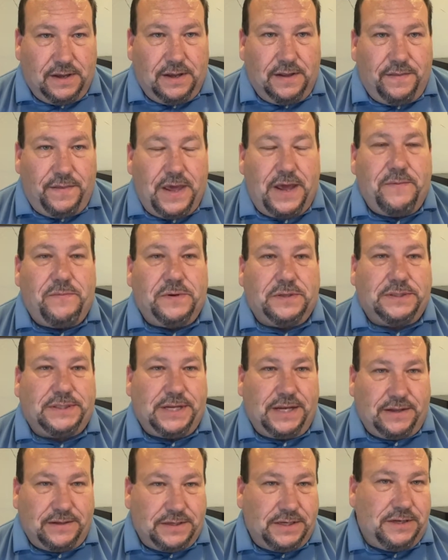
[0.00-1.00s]
They will
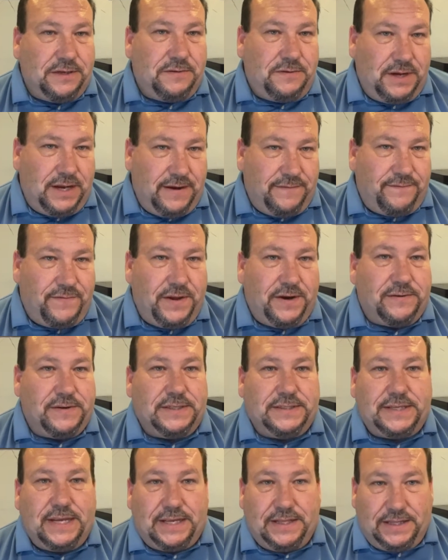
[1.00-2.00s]
tell you if there
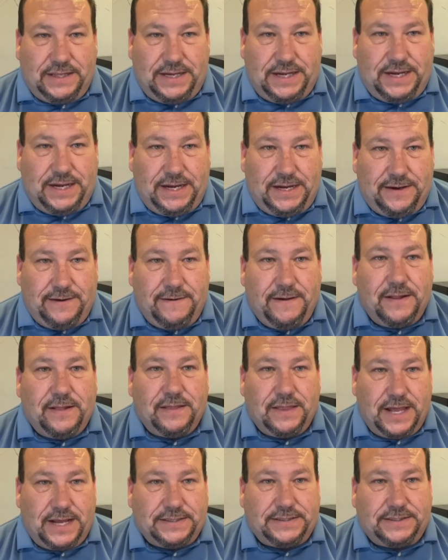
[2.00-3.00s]
is a lien
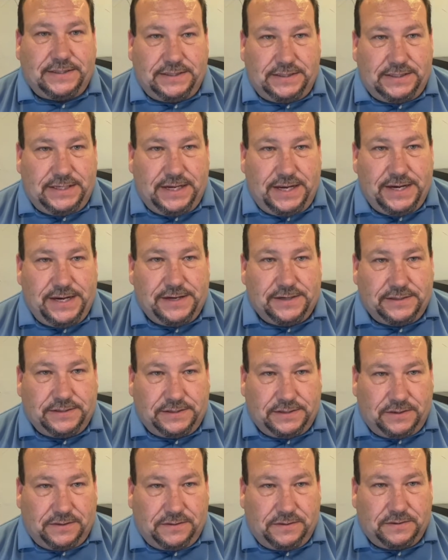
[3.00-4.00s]
less than 10 years
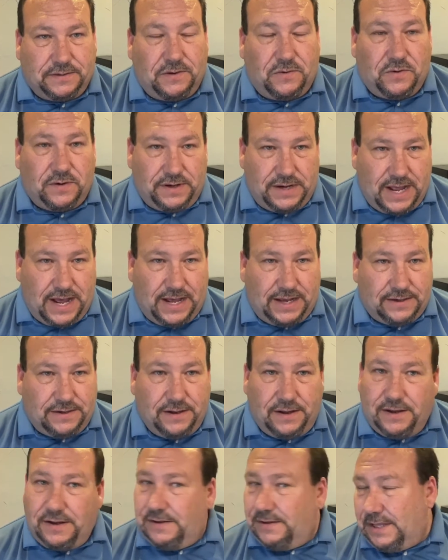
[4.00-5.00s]
old or not.
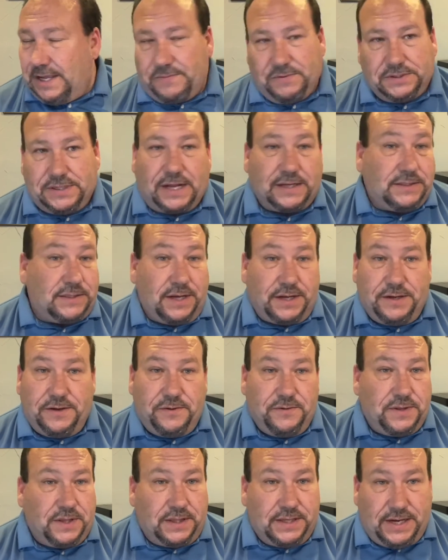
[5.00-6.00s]
They will not tell you
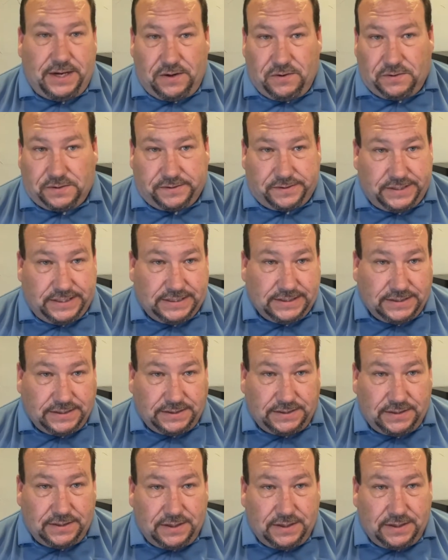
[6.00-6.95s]
who the lien holder is.